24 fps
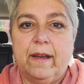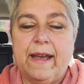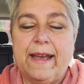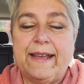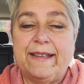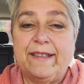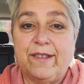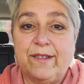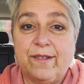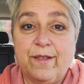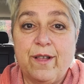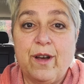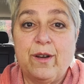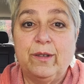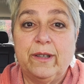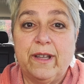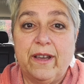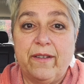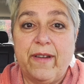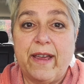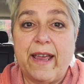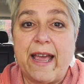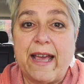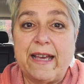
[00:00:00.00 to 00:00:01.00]
And slow
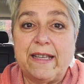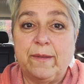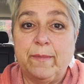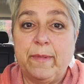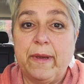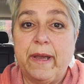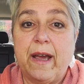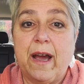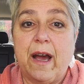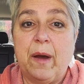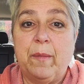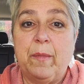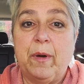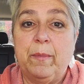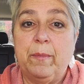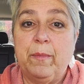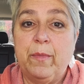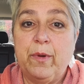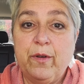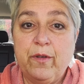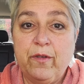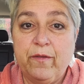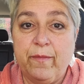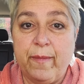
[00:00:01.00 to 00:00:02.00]
living has become a
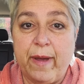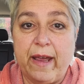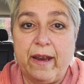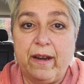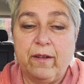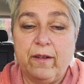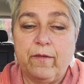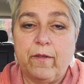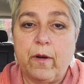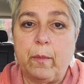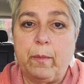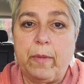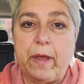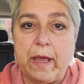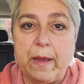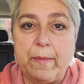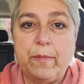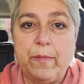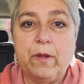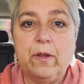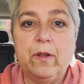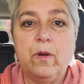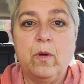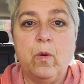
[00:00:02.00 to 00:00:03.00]
movement for
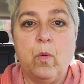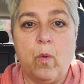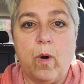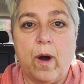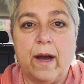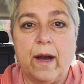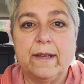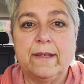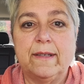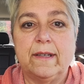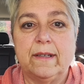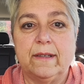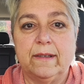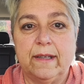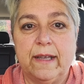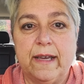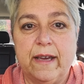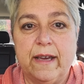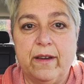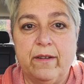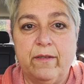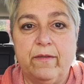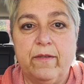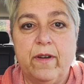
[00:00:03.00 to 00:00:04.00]
people who want to
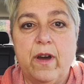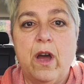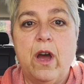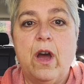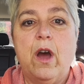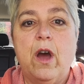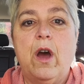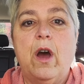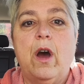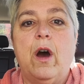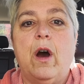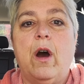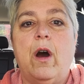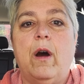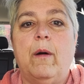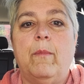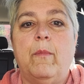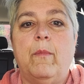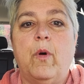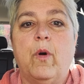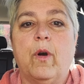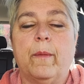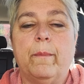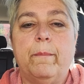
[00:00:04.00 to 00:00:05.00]
live a
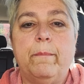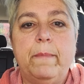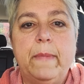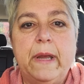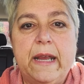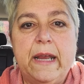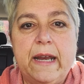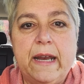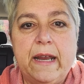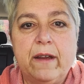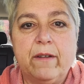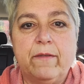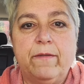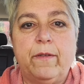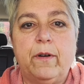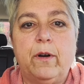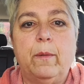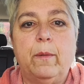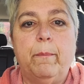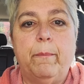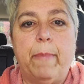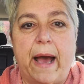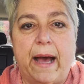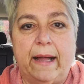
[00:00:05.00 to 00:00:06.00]
more
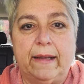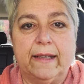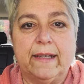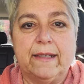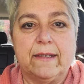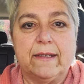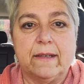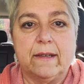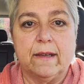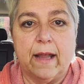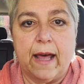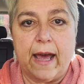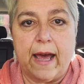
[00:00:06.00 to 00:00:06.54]
meaningful, balanced